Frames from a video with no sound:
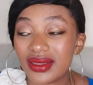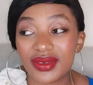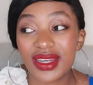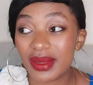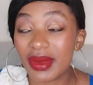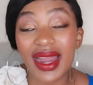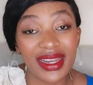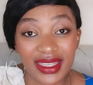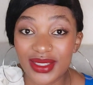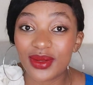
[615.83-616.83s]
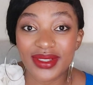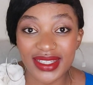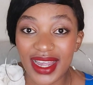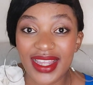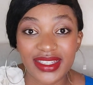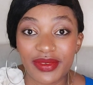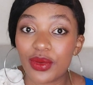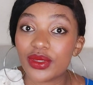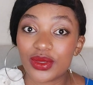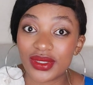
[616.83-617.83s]
really bad insults, guys. If I
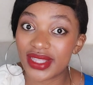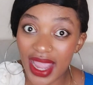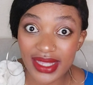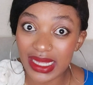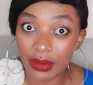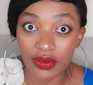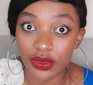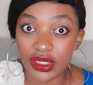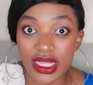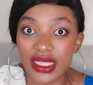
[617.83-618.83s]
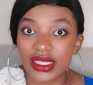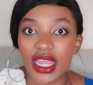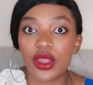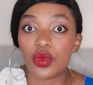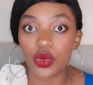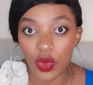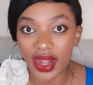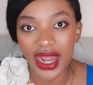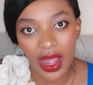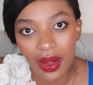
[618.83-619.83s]
was to say some of those things here, you would
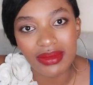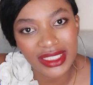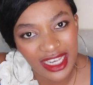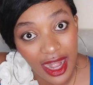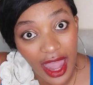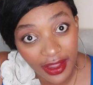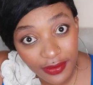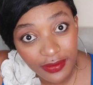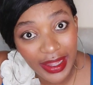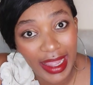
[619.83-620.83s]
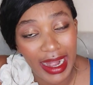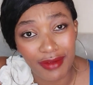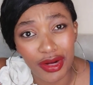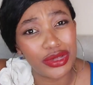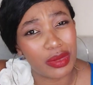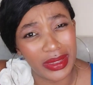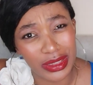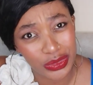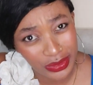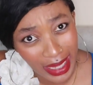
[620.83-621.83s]
wonder how I'm still alive and I've not
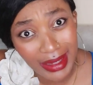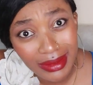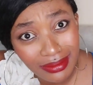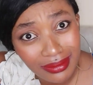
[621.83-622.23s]
committed suicide.